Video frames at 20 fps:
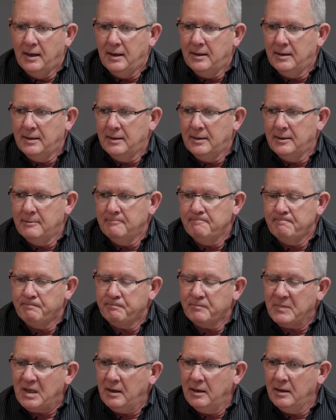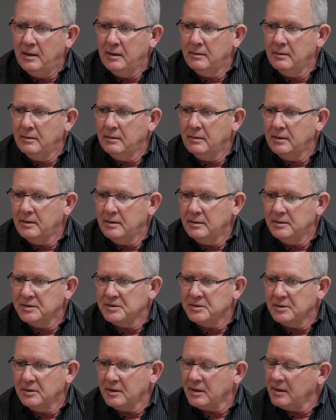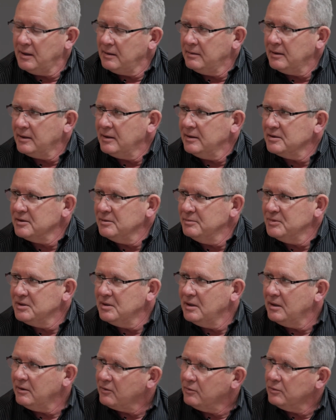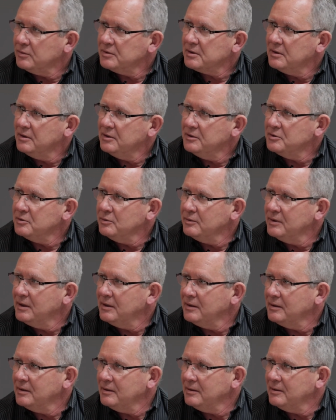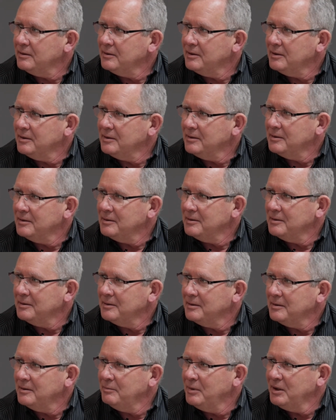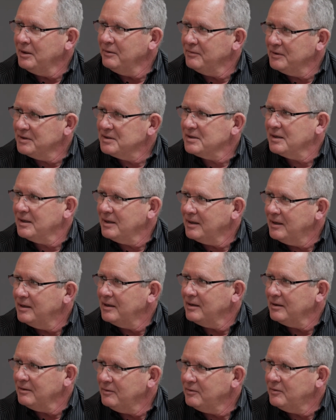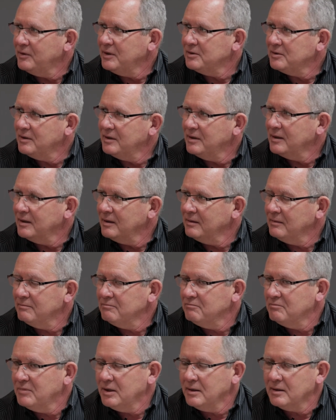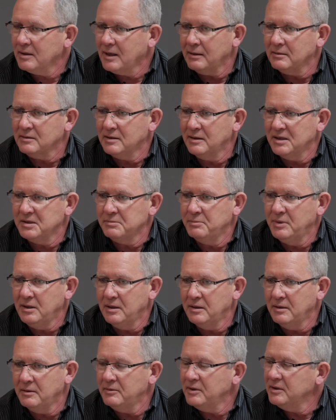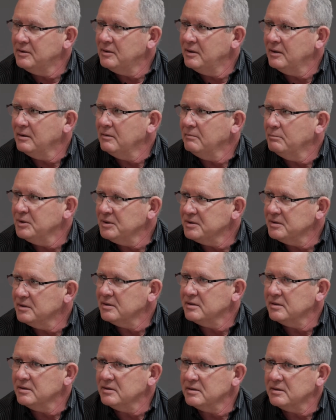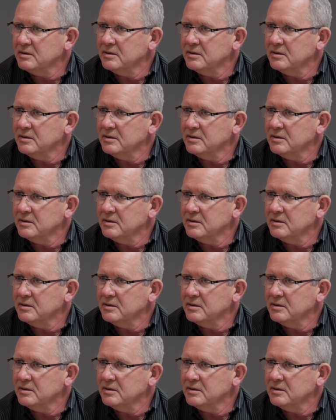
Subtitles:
So the customers there, of course, can enjoy now the benefits that they get out of the retreading. And Caltire has been in the retreading business since